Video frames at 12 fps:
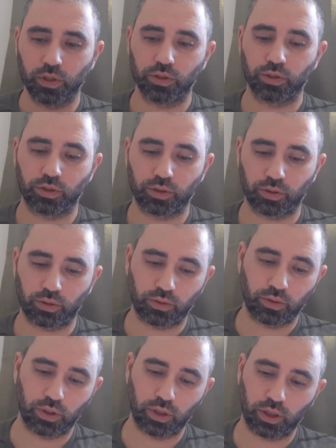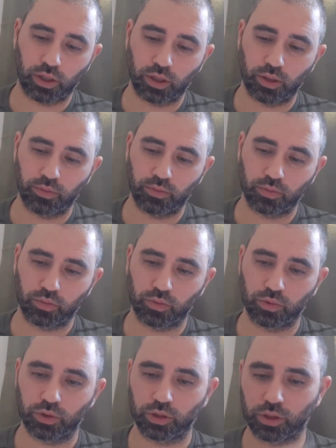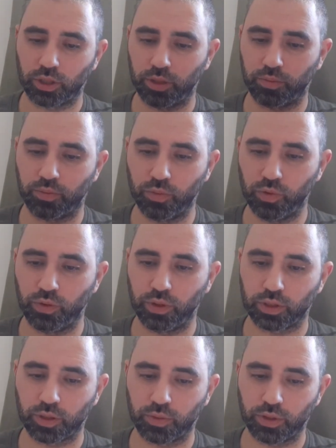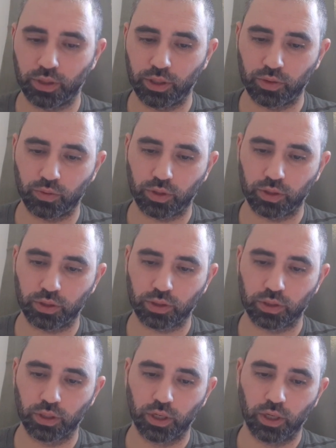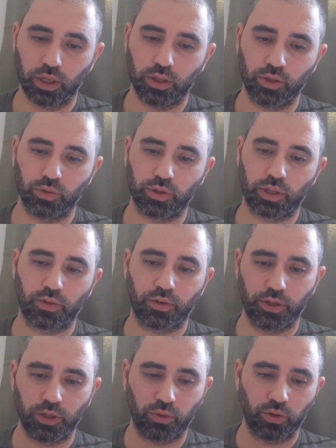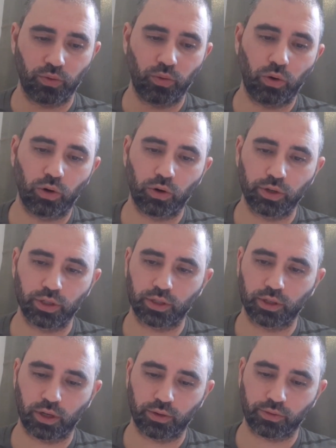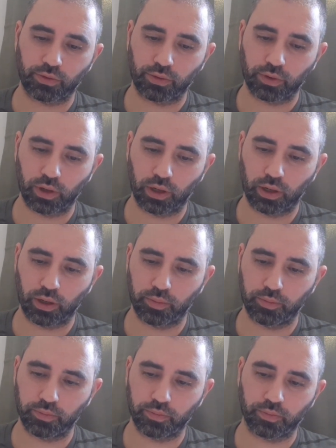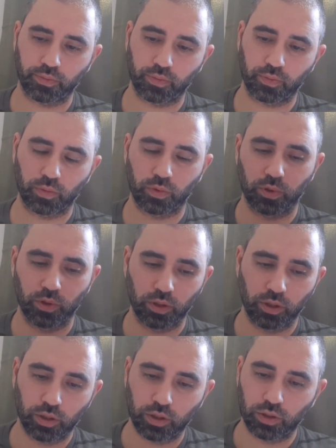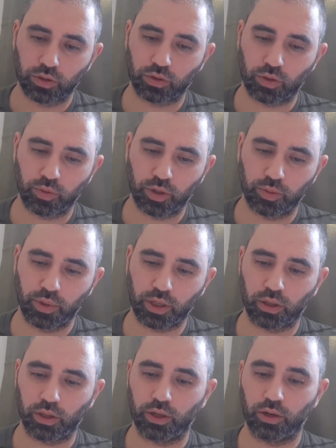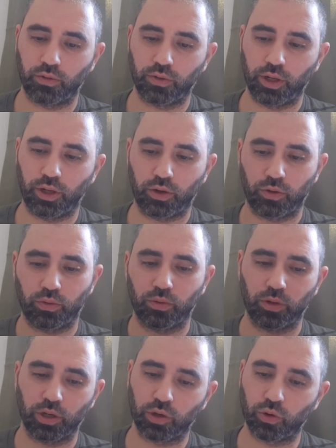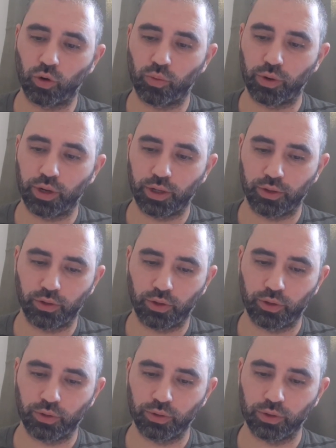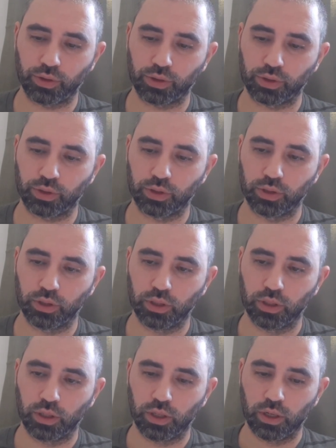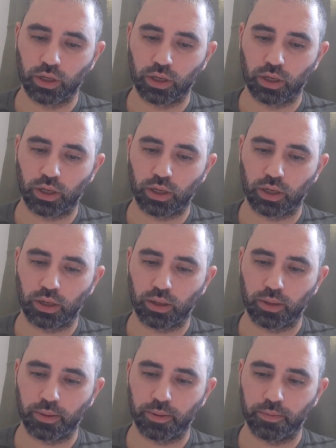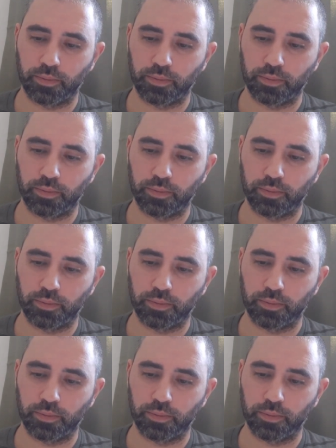So, let's keep moving some of these ones. These ones have to deal with war and stuff. So I'm going to make a later video incorporating those. So,